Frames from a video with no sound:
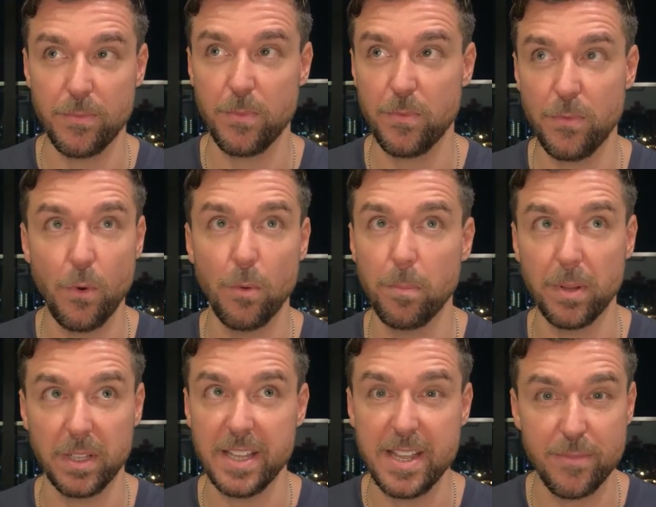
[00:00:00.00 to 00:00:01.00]
full
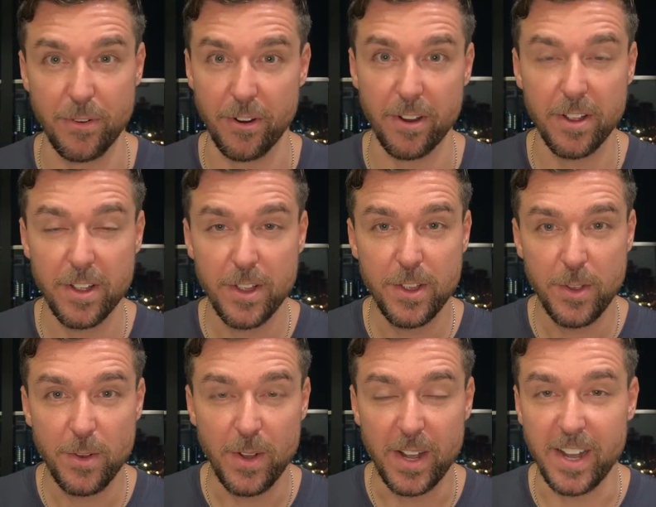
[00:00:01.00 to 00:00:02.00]
believer,
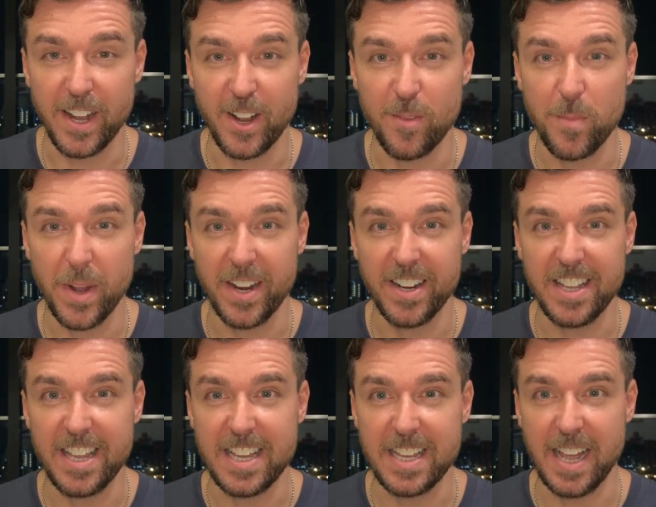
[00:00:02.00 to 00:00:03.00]
but
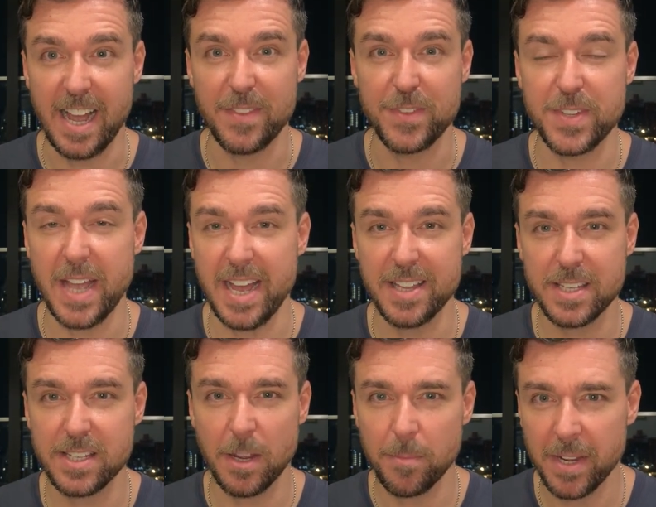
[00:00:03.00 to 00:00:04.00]
he has
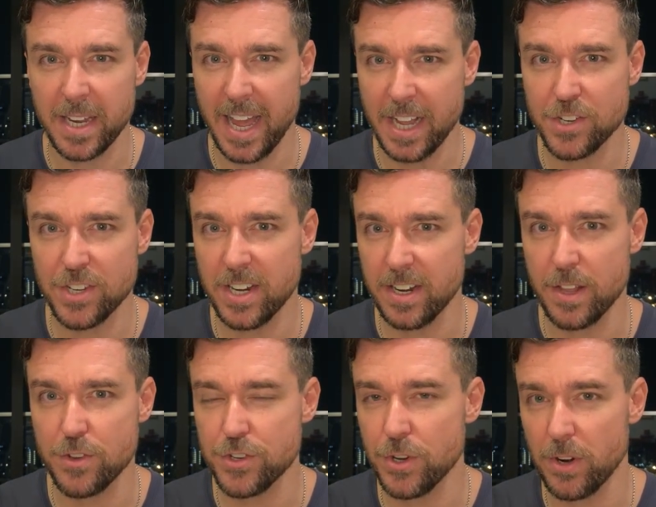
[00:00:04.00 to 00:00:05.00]
some connection, and
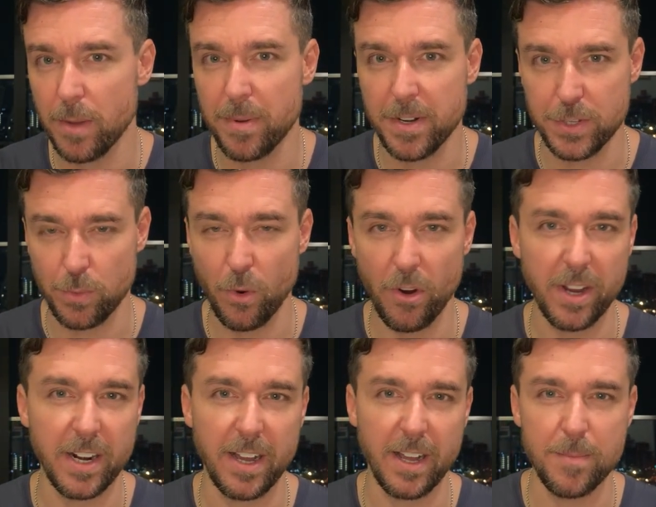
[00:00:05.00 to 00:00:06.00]
it showed up in his work.
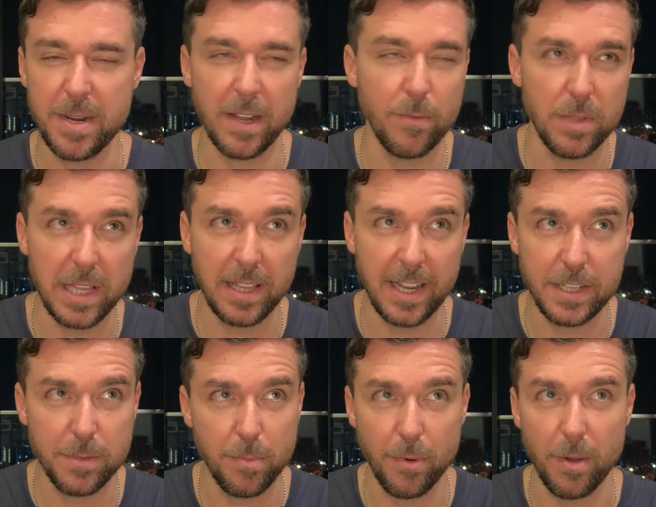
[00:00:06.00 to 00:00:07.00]
And I mean, I really
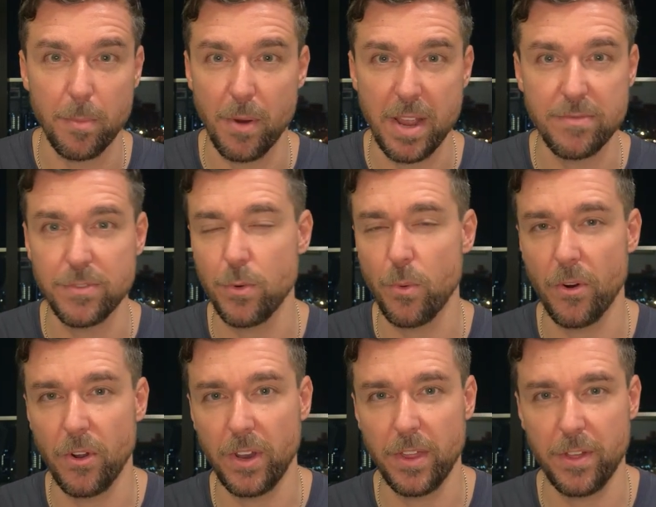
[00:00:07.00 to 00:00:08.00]
liked A Brave New
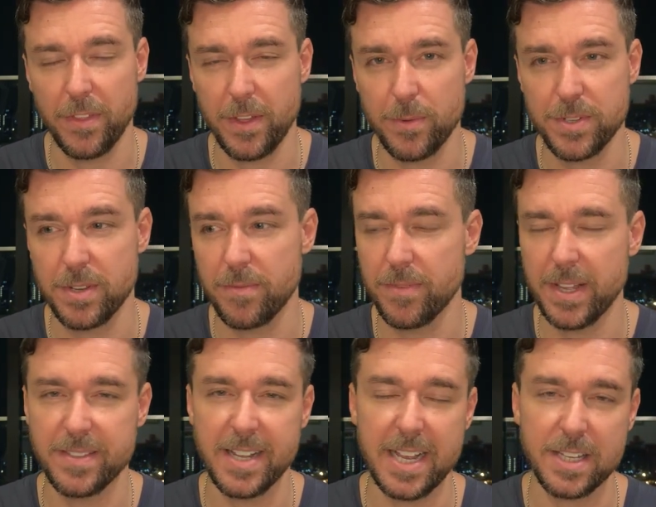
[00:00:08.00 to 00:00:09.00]
World. I thought that was a
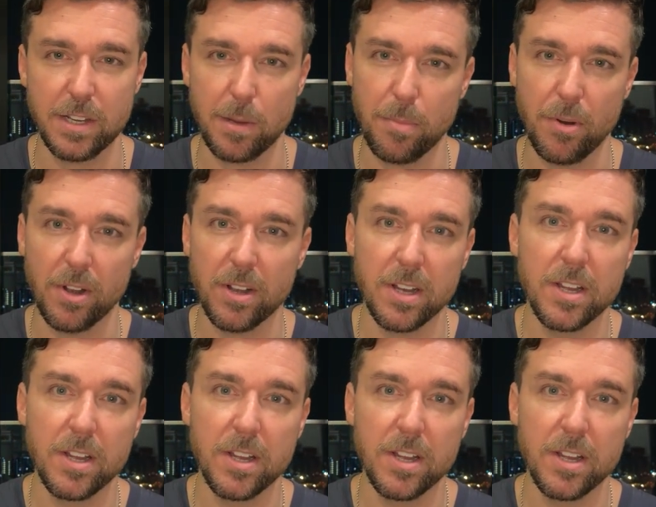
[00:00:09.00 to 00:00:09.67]
fantastic book.